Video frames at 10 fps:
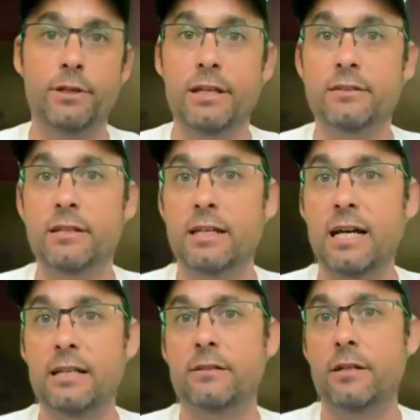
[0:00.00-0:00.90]
days in a
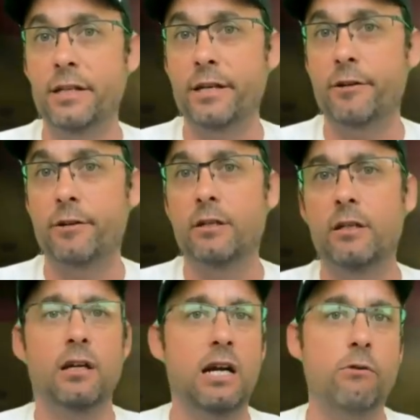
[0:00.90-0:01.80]
calendar year.
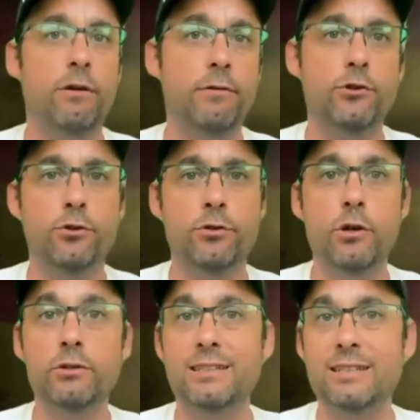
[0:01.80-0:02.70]
However, you should
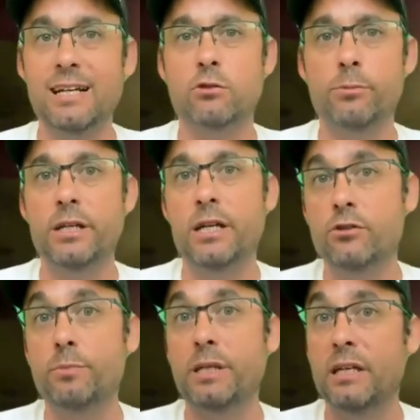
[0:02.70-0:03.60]
note that tax
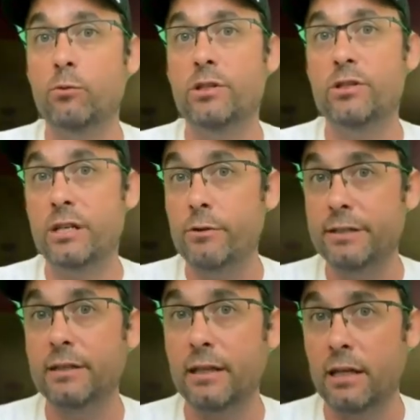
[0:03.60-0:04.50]
obligations begin with
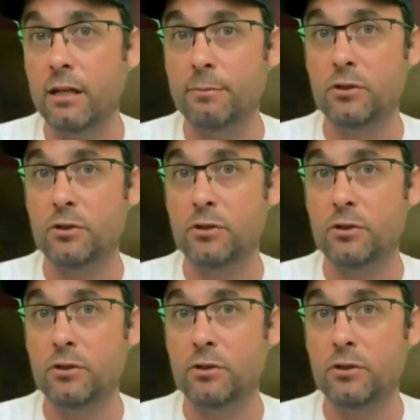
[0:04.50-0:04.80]
generating income